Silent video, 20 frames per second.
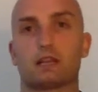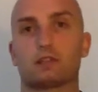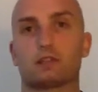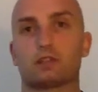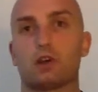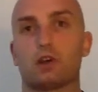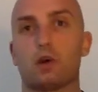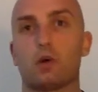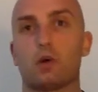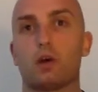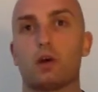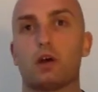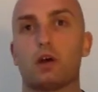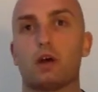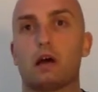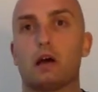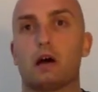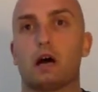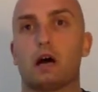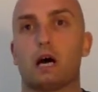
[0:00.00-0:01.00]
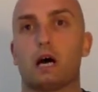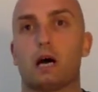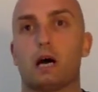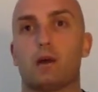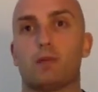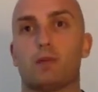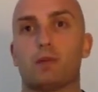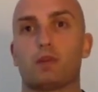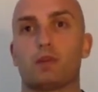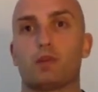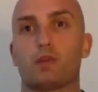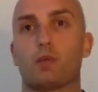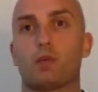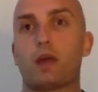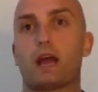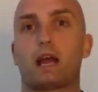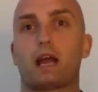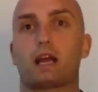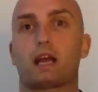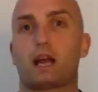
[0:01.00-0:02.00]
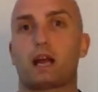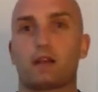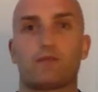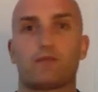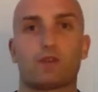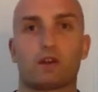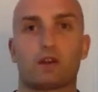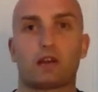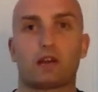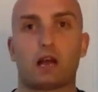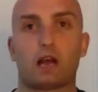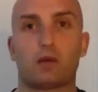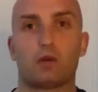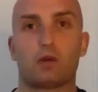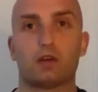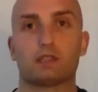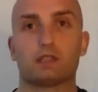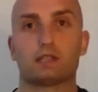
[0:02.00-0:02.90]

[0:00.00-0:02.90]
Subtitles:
So the way I kind of figured it out